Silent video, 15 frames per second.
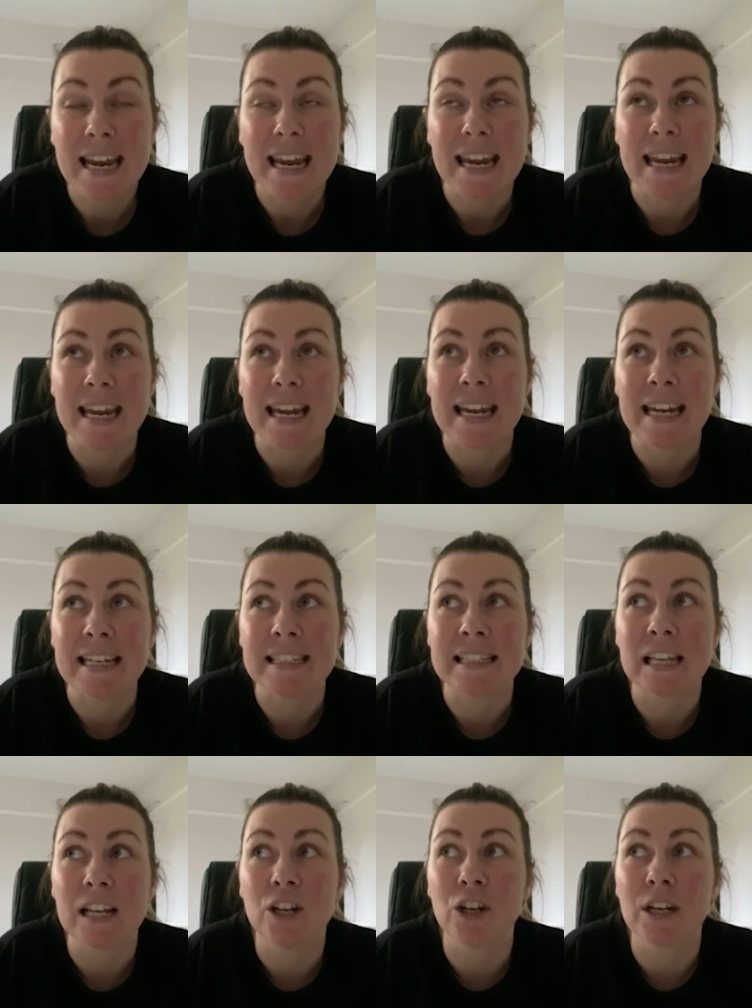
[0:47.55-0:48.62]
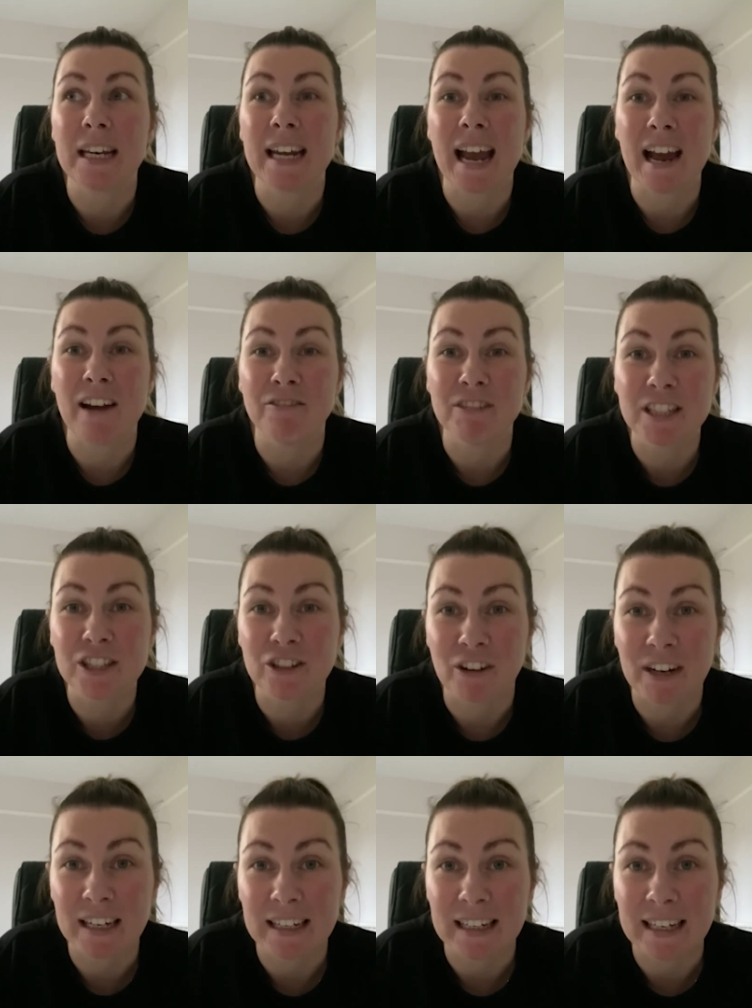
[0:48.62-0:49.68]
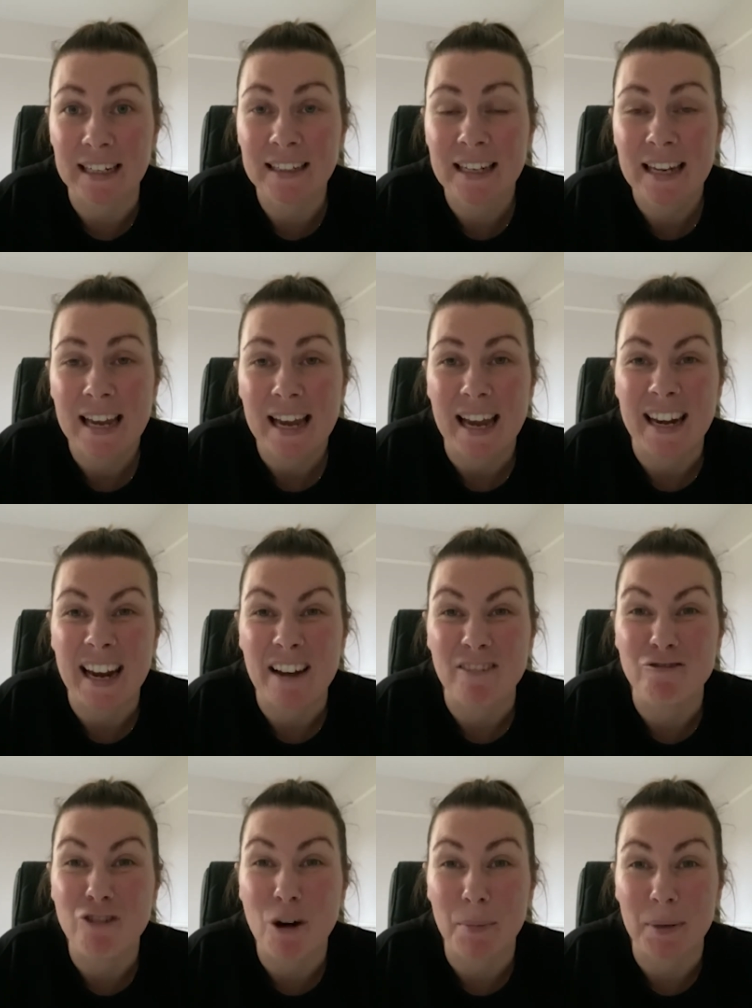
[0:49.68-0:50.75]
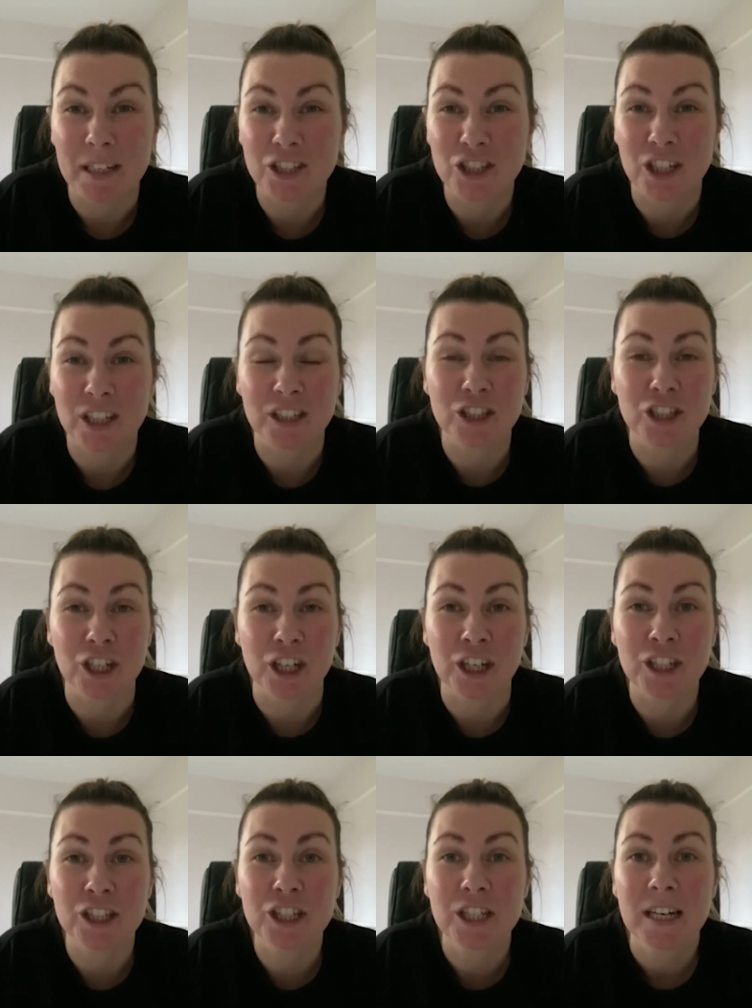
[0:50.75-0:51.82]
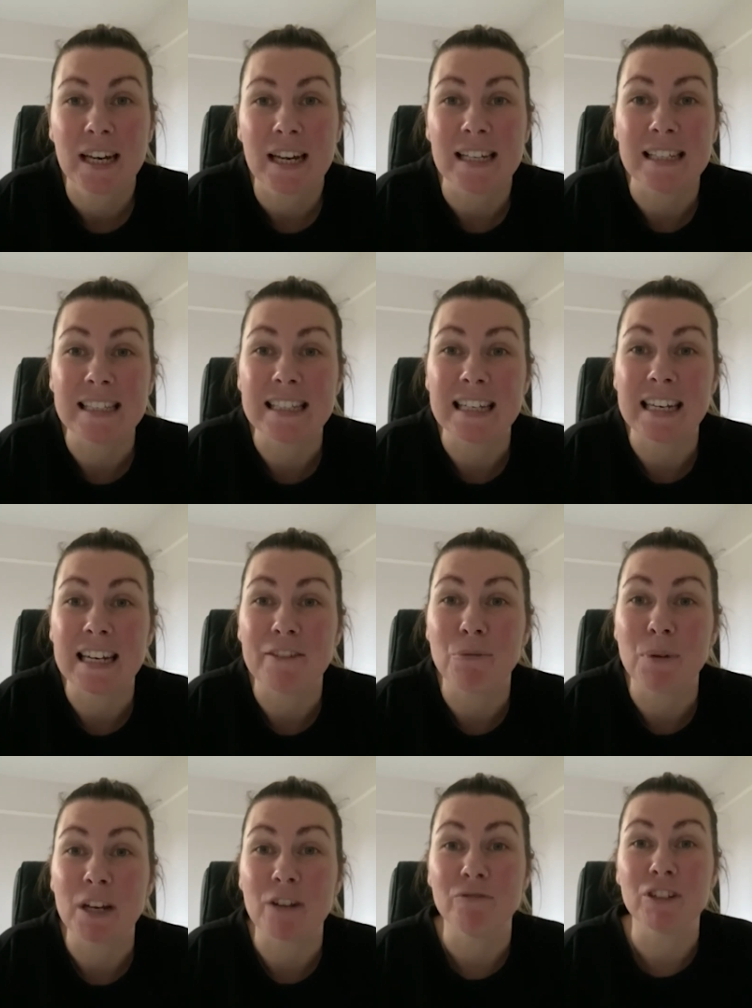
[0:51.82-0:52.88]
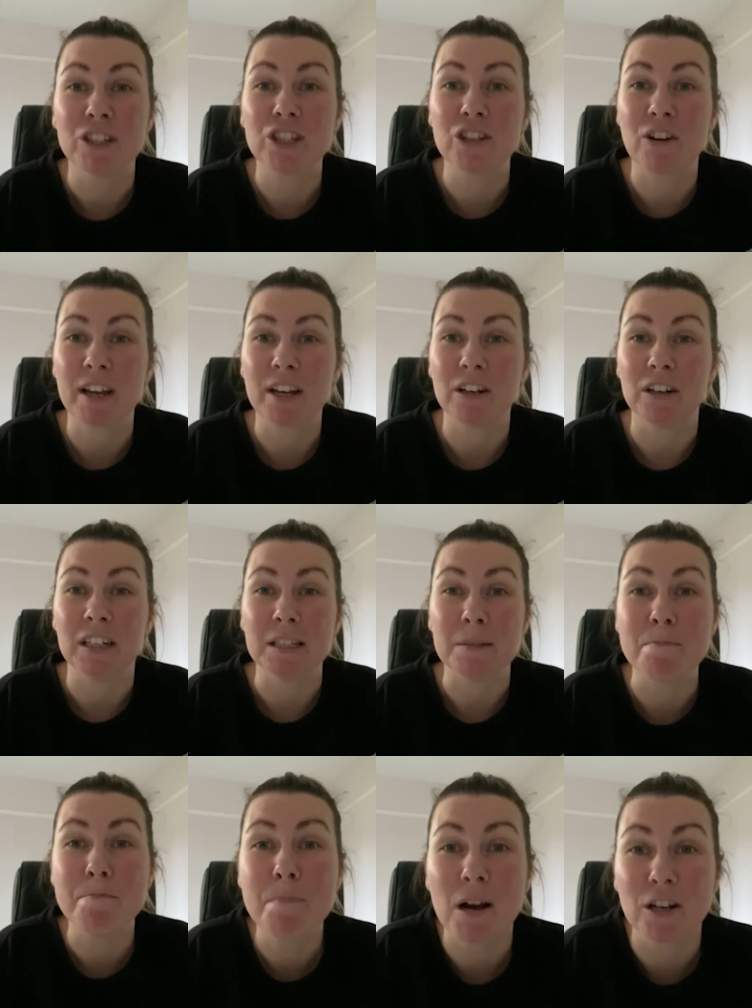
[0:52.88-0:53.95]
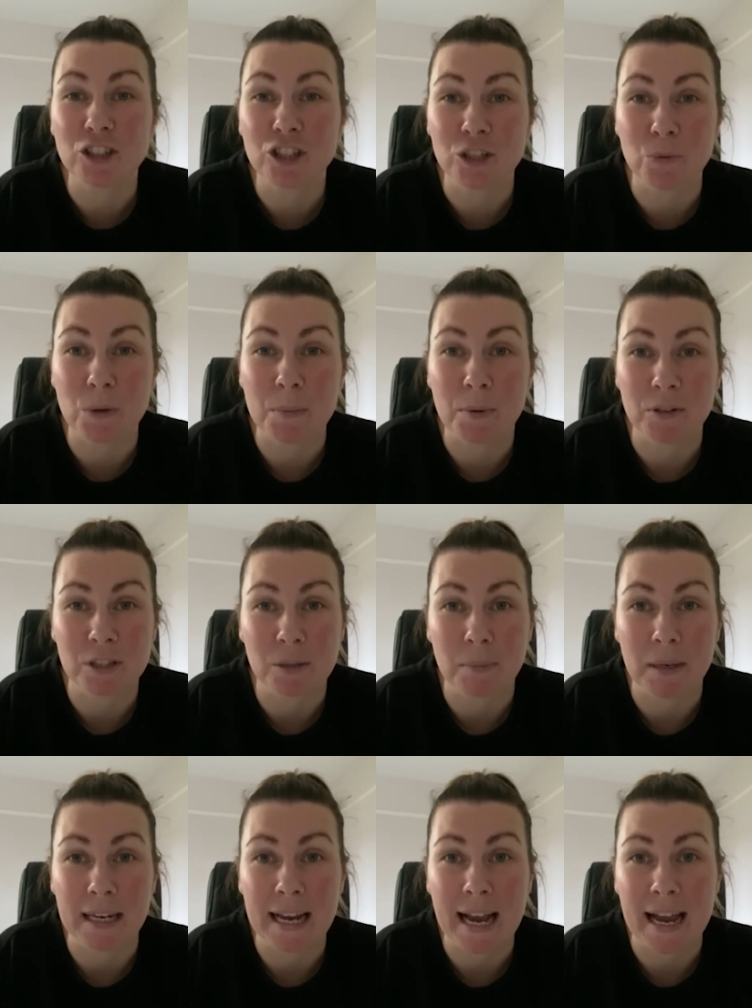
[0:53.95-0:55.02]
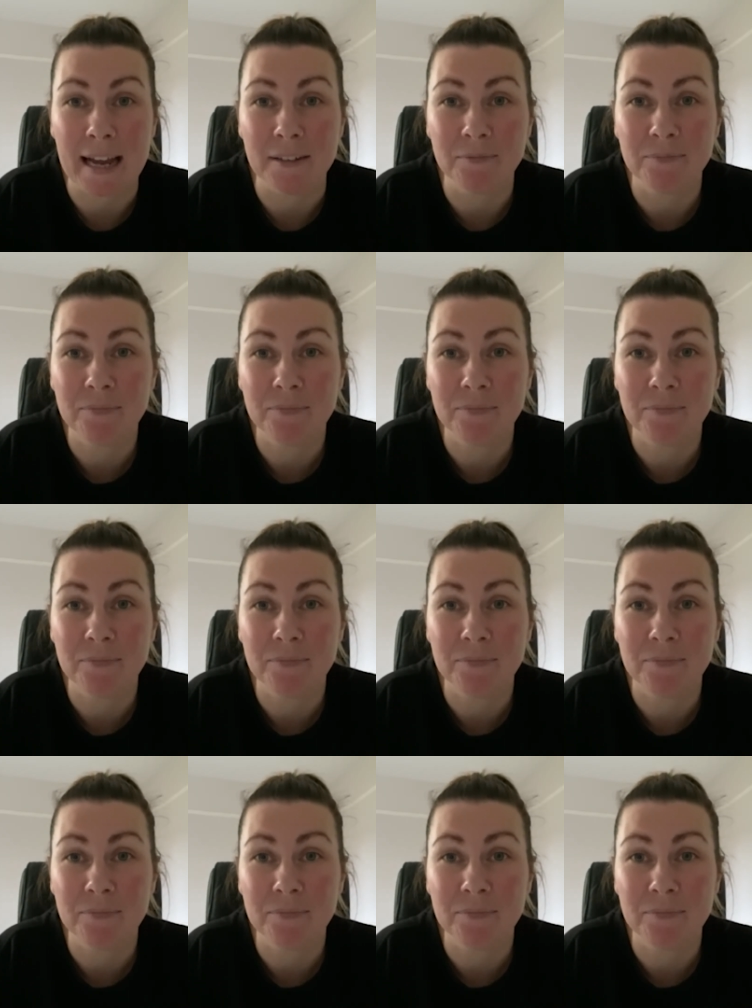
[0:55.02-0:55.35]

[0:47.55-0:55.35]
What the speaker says: is looking at our recycling and our rubbish at church and seeing if we can recycle as much as we possibly can.